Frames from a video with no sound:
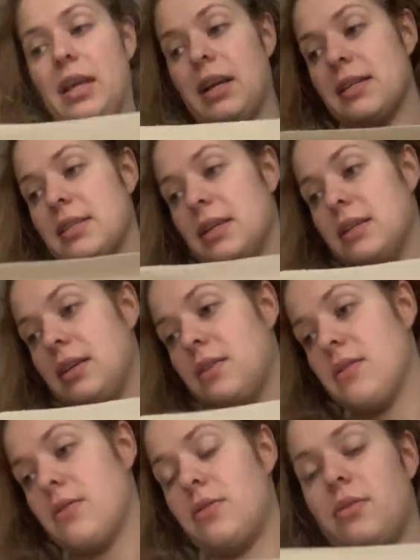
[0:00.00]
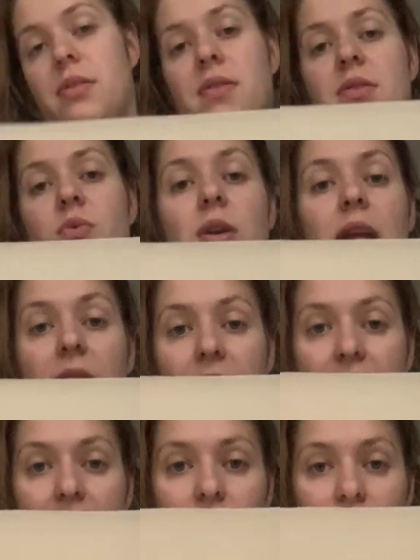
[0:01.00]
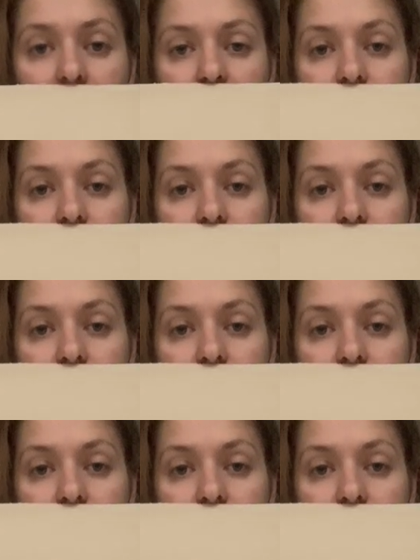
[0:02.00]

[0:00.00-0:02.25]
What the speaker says: like I said, in 28 count.